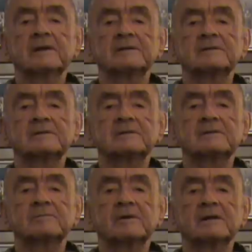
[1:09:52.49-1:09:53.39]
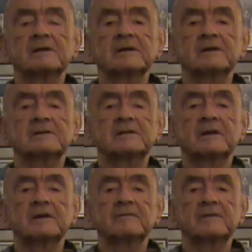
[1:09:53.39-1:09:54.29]
that's about the
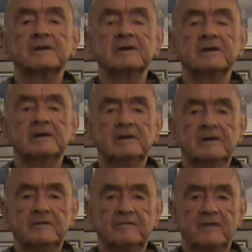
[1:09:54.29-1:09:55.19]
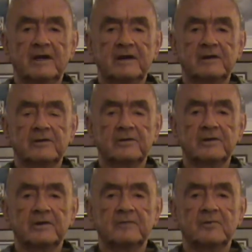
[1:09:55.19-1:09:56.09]
extent of the flying
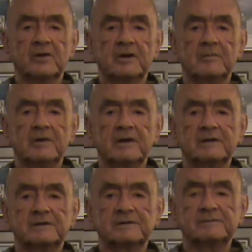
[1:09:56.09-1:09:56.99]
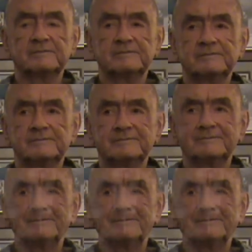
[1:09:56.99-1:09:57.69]
career of Bert A.